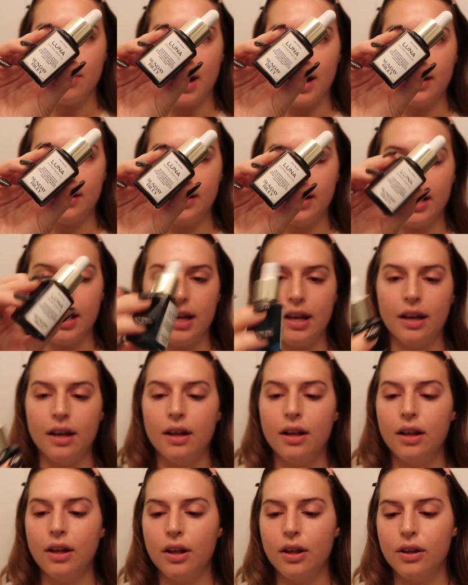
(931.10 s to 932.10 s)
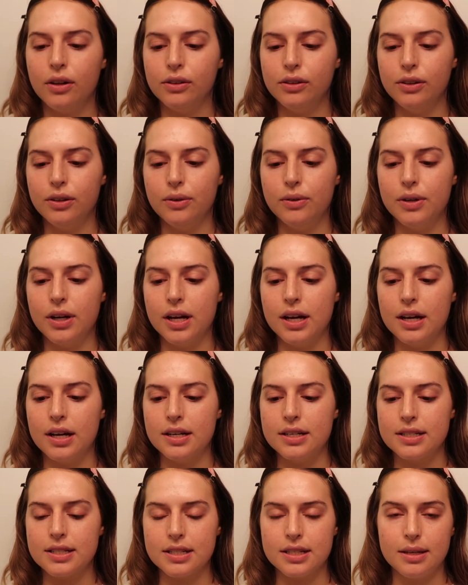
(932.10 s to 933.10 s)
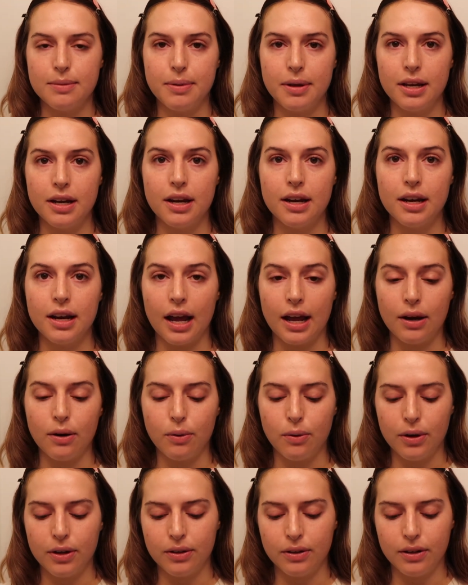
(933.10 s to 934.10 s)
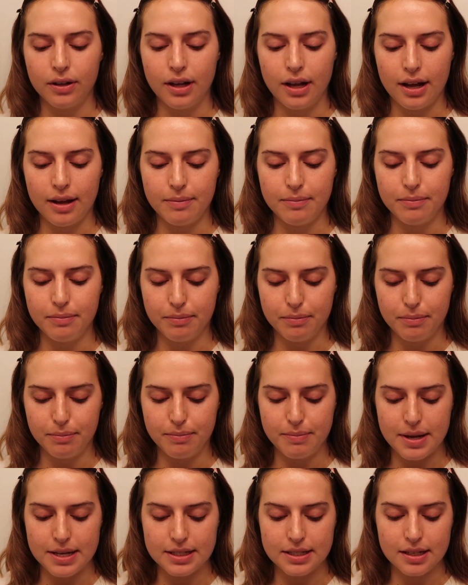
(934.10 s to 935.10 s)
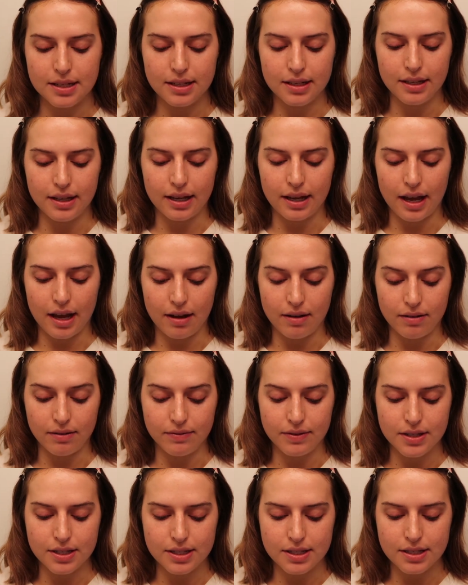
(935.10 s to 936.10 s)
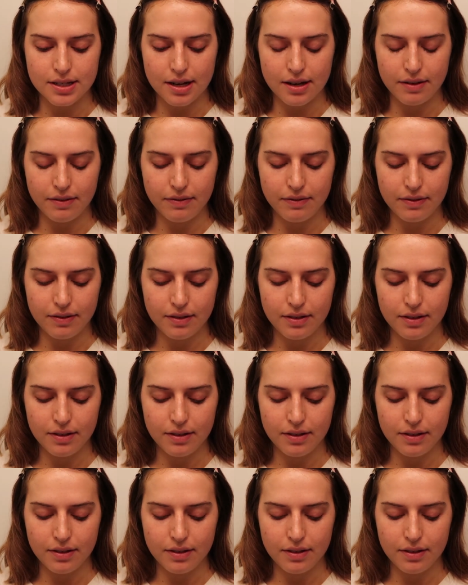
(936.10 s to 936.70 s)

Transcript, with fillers: Riley Luna Sleeping Night Oil. I'm basically like out of this stuff